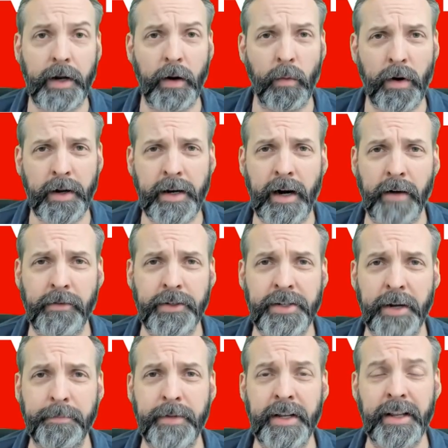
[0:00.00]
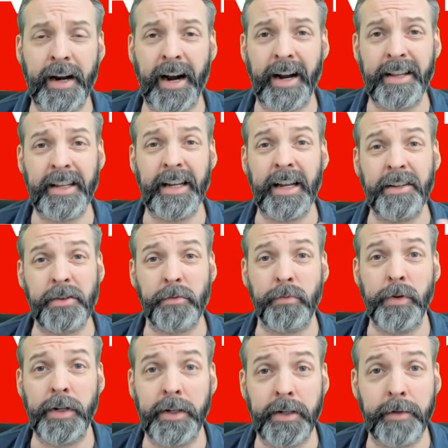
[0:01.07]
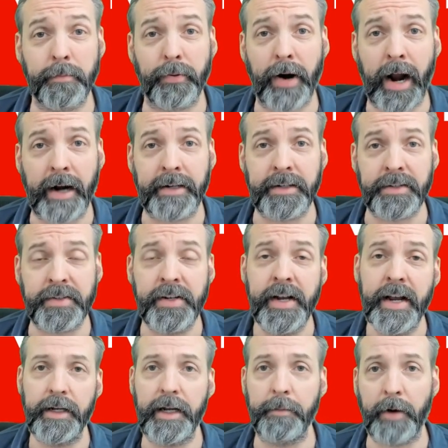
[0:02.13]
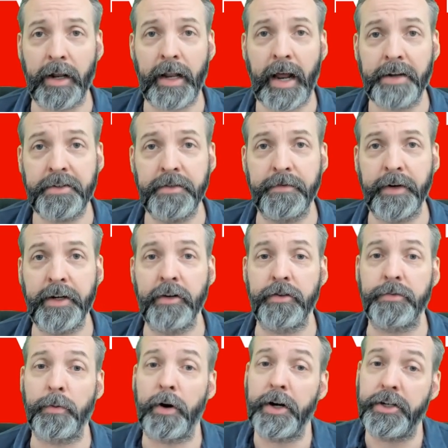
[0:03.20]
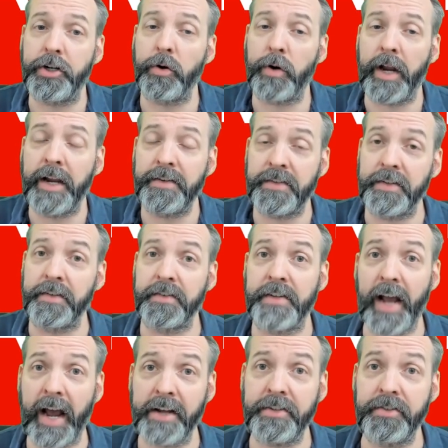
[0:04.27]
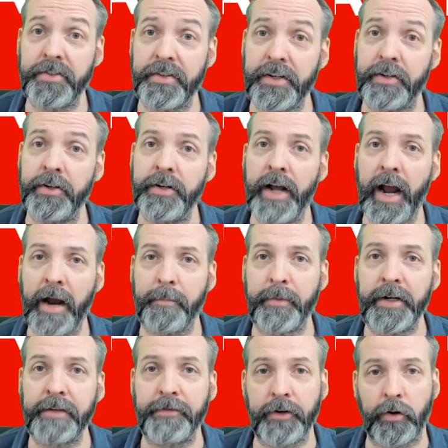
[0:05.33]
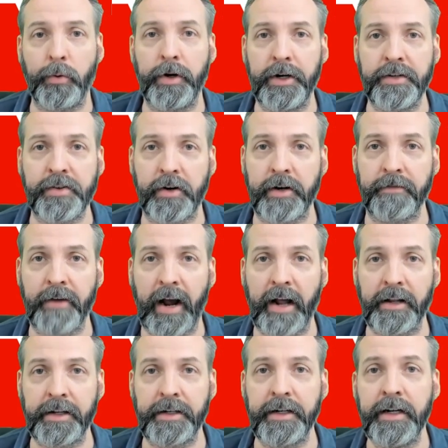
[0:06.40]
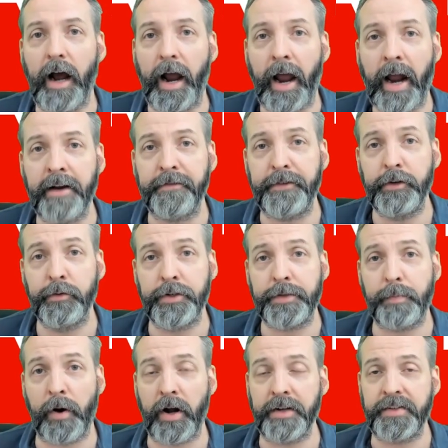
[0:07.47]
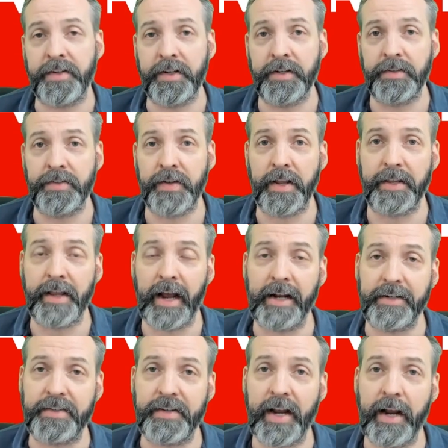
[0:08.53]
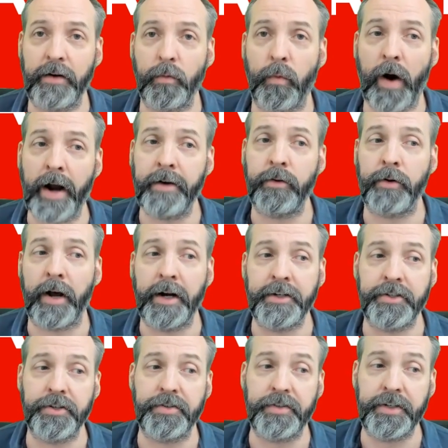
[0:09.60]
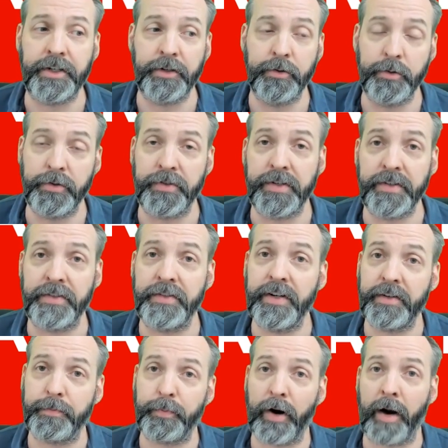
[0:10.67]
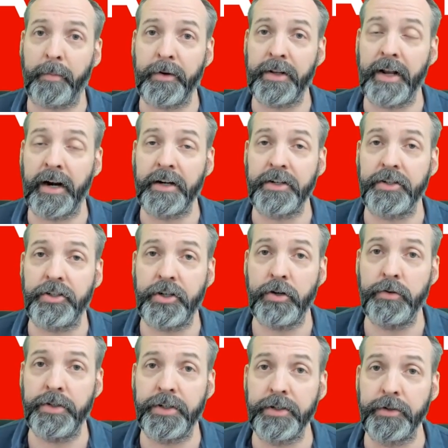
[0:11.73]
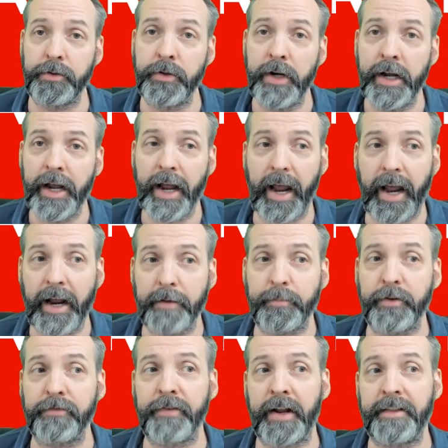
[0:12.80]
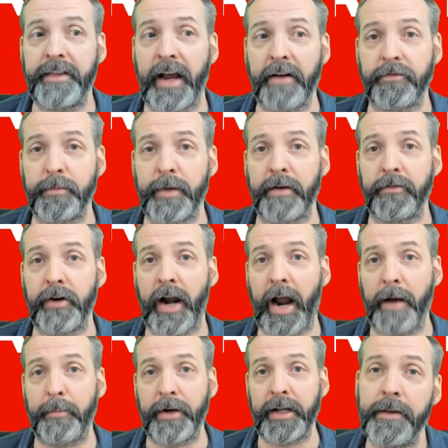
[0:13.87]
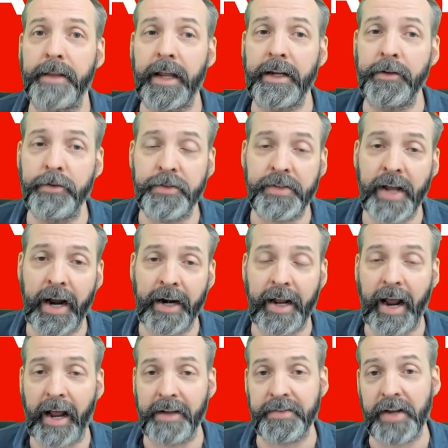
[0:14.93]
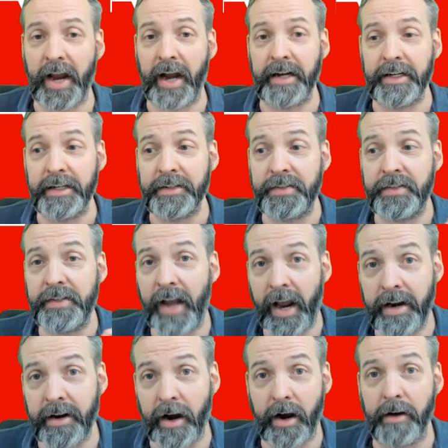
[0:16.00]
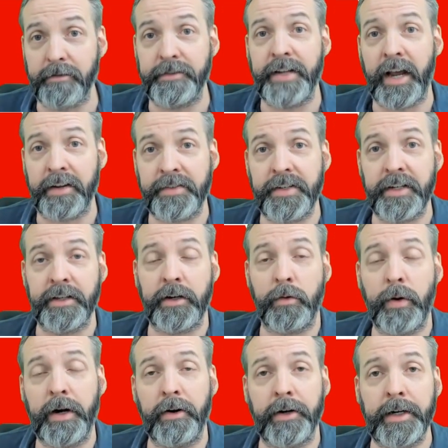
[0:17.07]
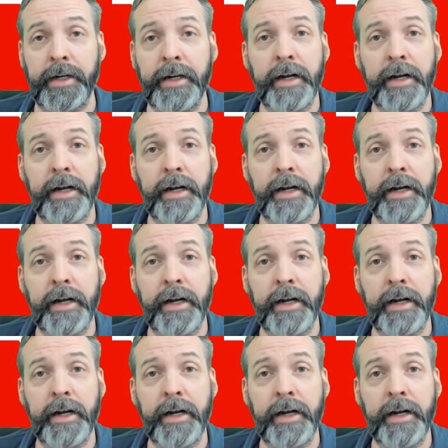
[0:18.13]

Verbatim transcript: Okay, I wanna cover something that I think is a really good practice. In my last two videos where I showcased the disasters that could happen if your queries are invalid, I had a few responses that said, why don't I just use the sys property that I just showed you and prevent that from ever happening? They used that as an instead of testing the query.